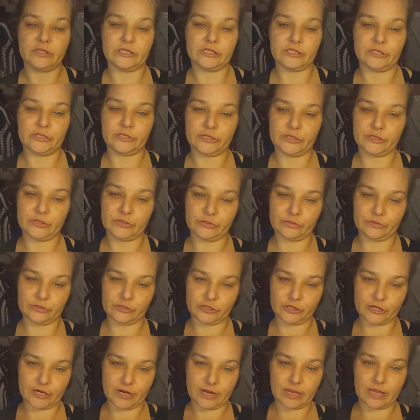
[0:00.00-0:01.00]
The 2
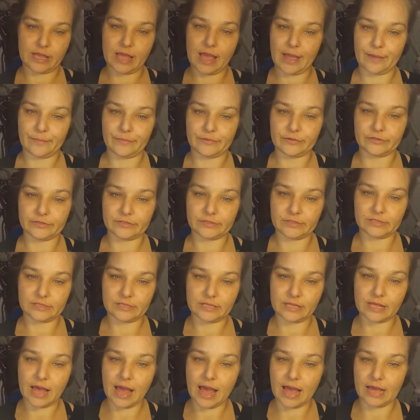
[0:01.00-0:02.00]
straight cables,
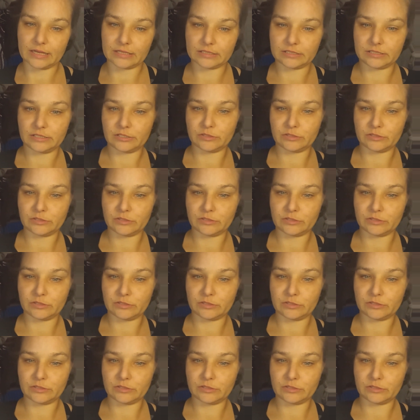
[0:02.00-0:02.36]
the X